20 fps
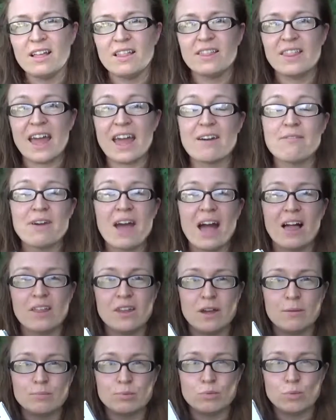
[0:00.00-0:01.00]
They have
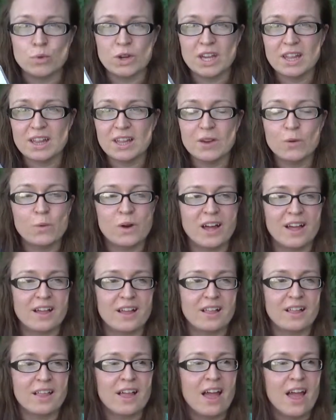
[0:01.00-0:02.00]
held up really
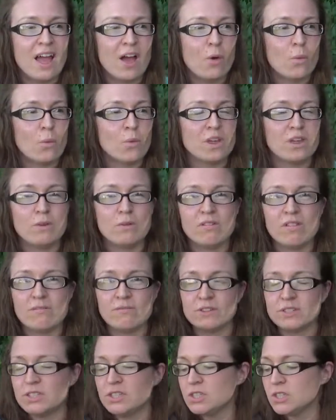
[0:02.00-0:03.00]
well. We use them
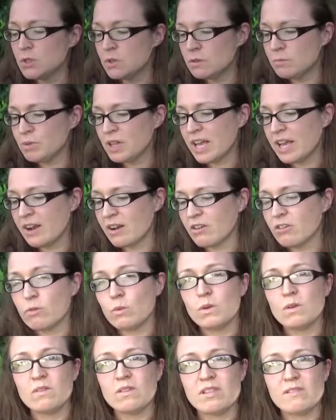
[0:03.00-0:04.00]
for student planners,
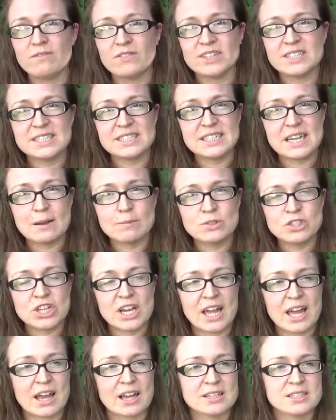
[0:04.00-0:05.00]
we use them for
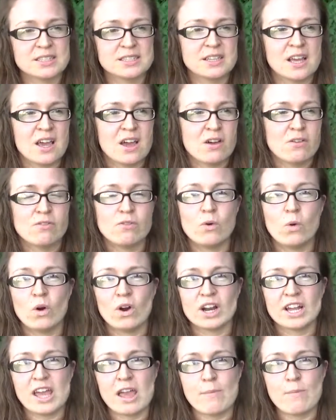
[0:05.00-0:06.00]
subjects,
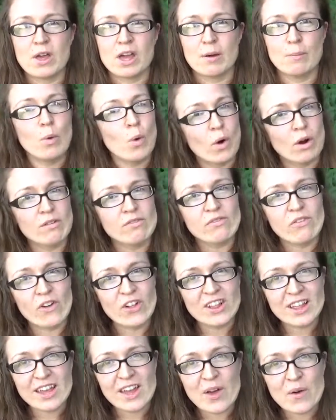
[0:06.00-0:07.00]
for keeping a
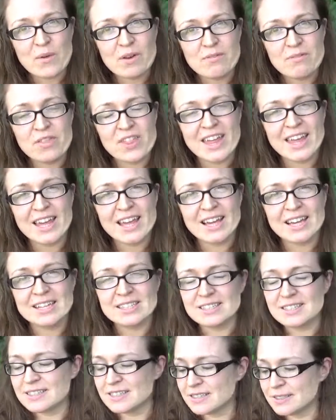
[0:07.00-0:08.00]
portfolio of
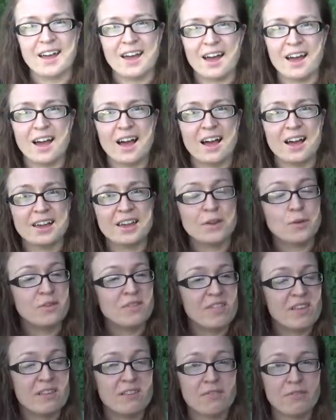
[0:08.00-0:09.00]
things. I use these